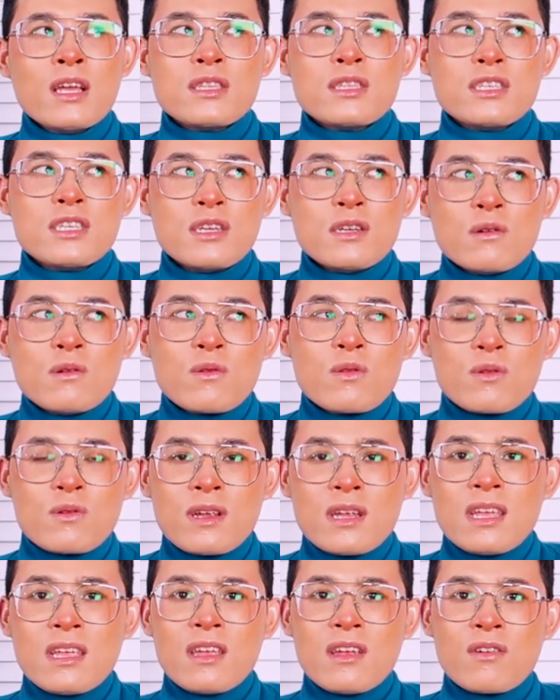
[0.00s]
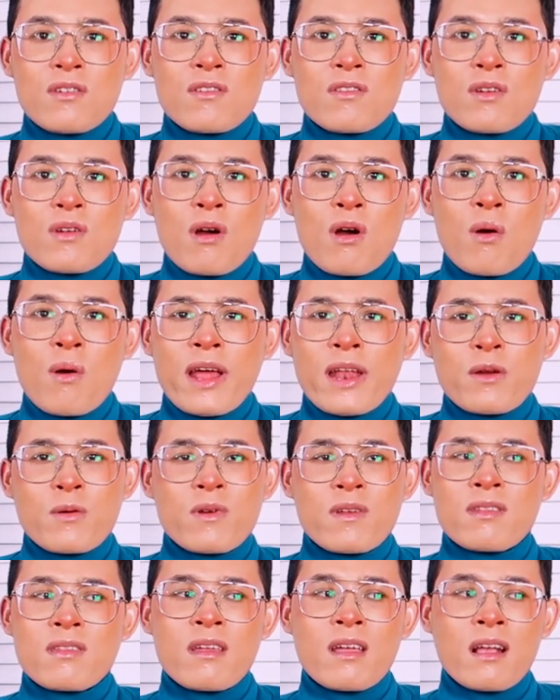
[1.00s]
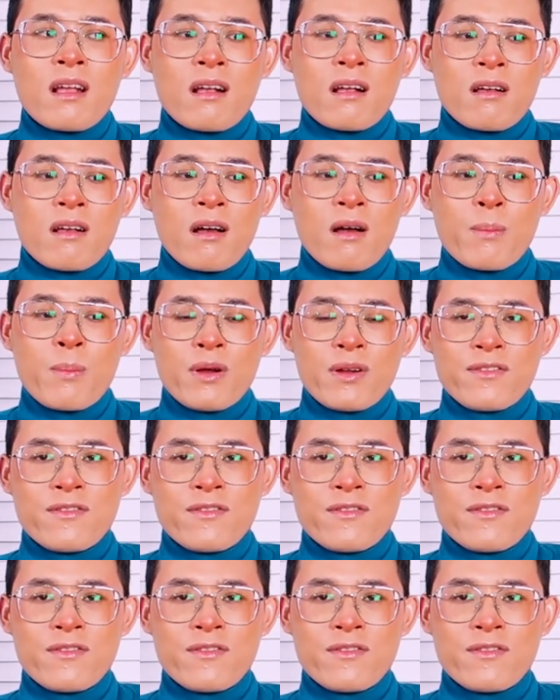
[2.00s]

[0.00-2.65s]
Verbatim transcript: two, three years ago and it was like a